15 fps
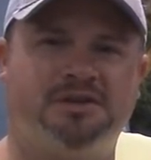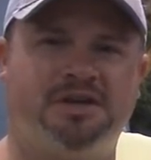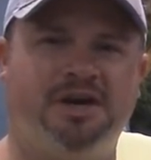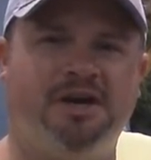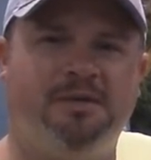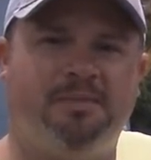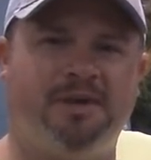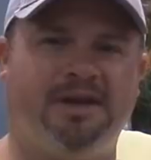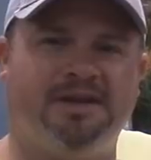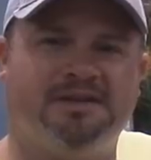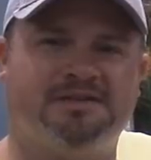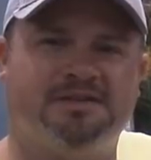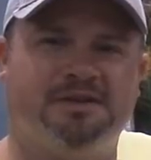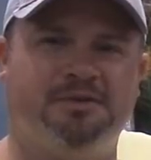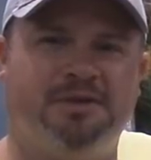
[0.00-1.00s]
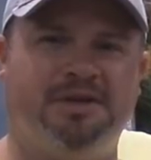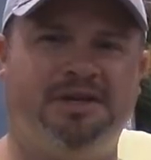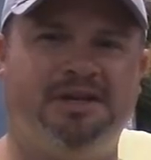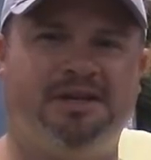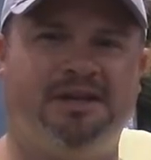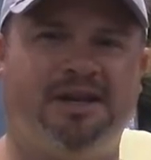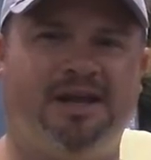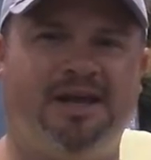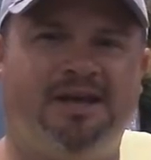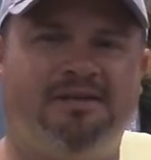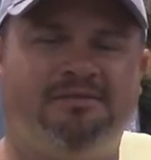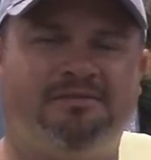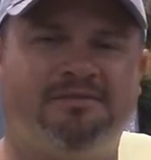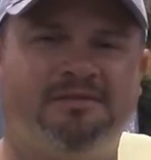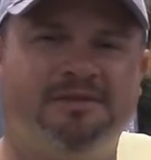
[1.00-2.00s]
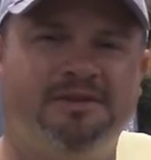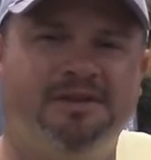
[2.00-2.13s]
company, so he didn't have